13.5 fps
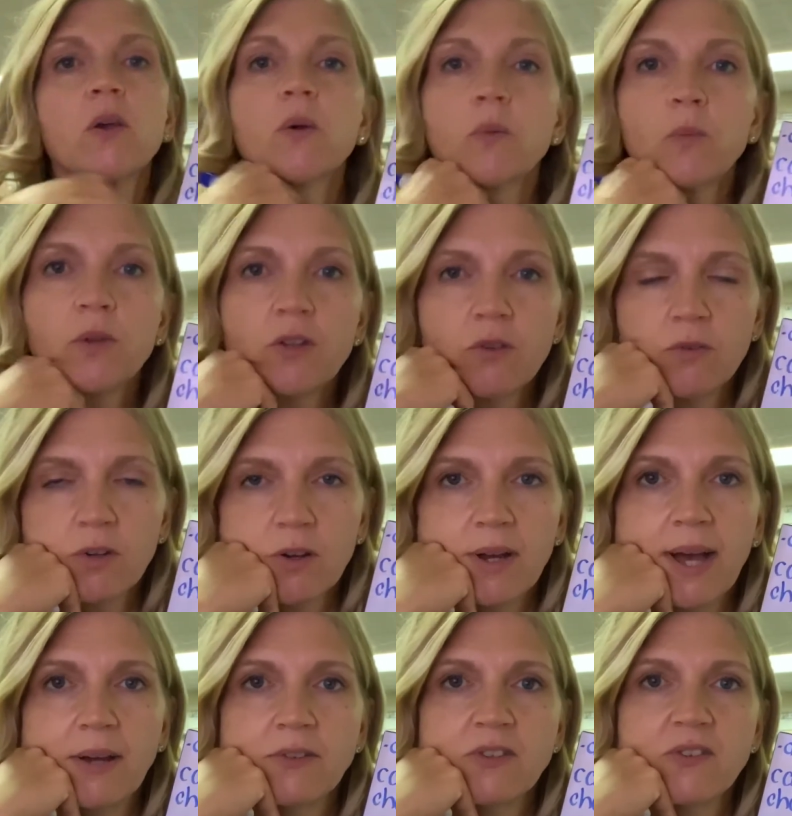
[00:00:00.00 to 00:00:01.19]
would you know
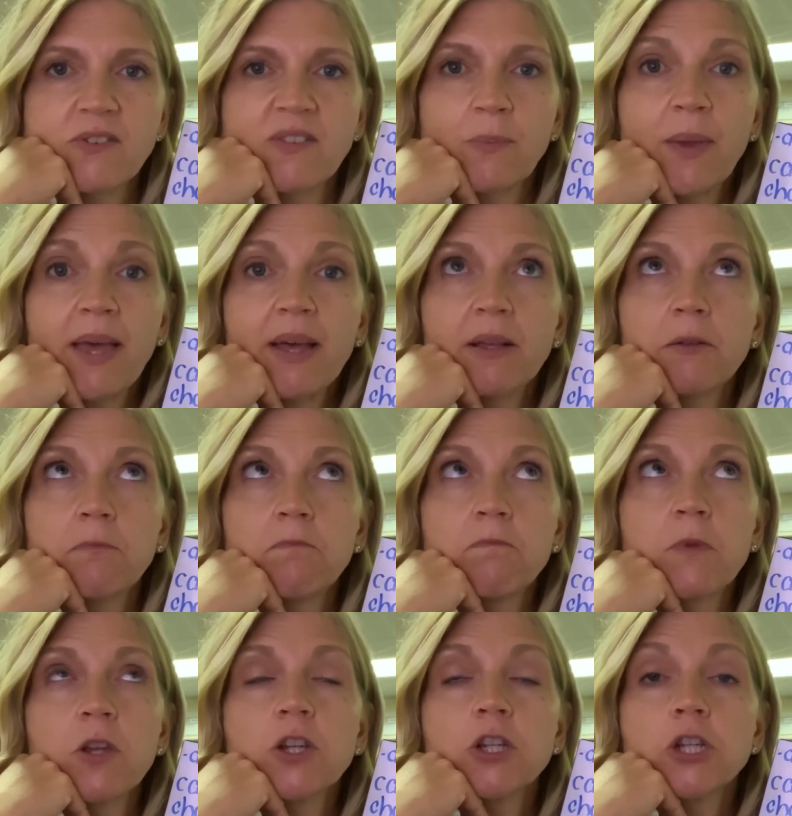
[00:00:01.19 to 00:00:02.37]
how to spell
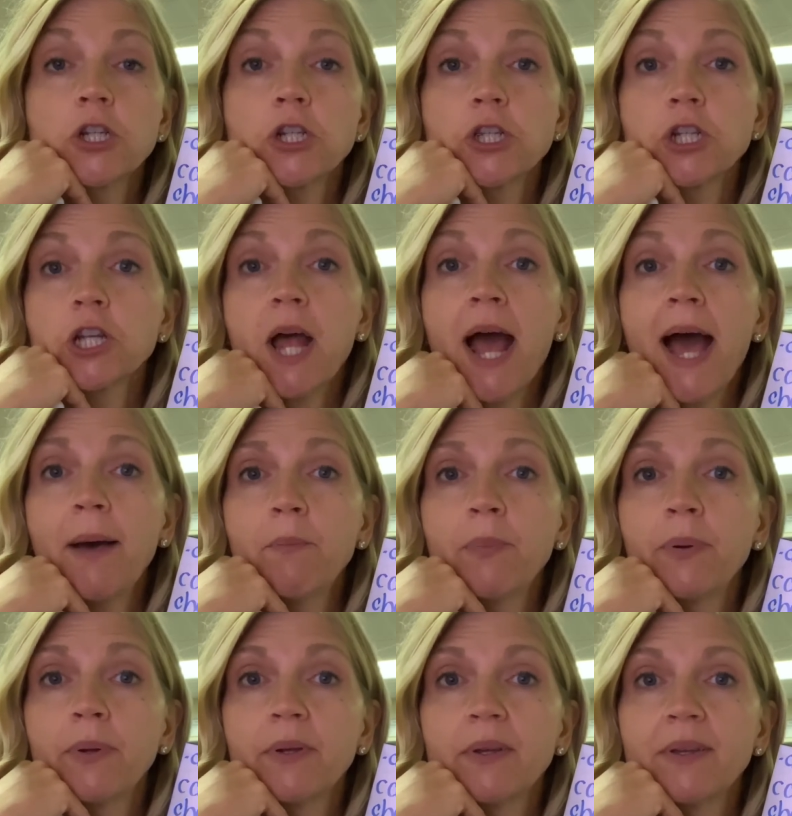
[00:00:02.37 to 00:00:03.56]
shop?
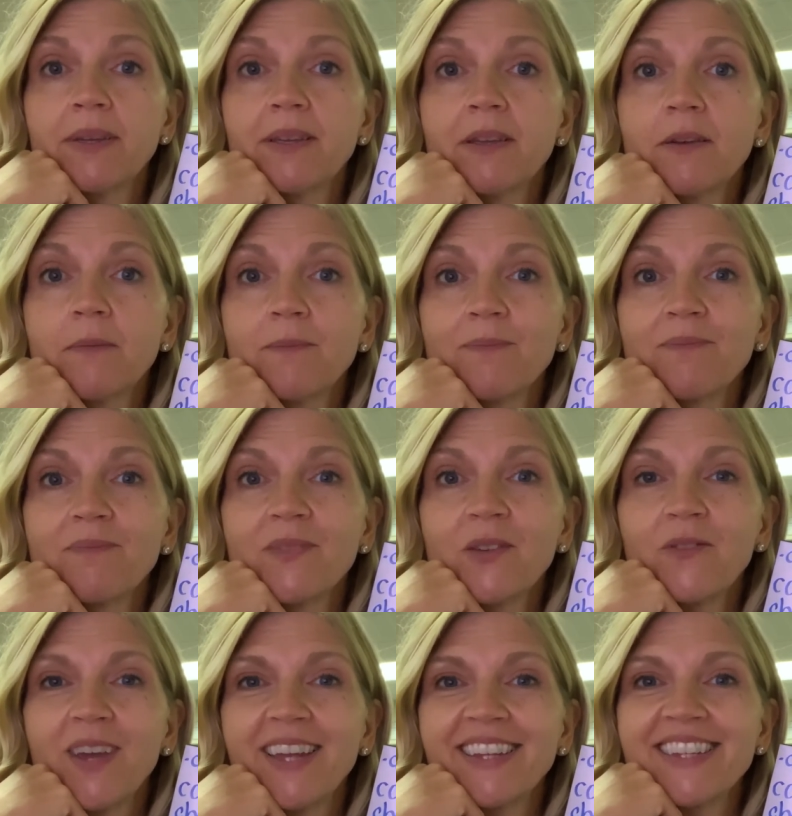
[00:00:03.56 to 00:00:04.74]

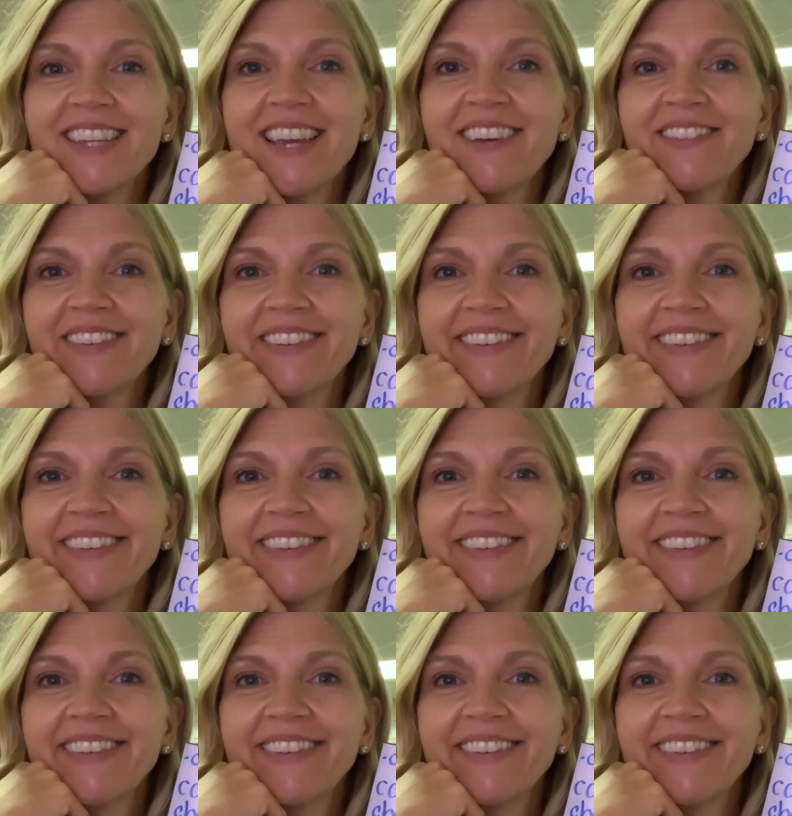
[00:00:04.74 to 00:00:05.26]
Write it down.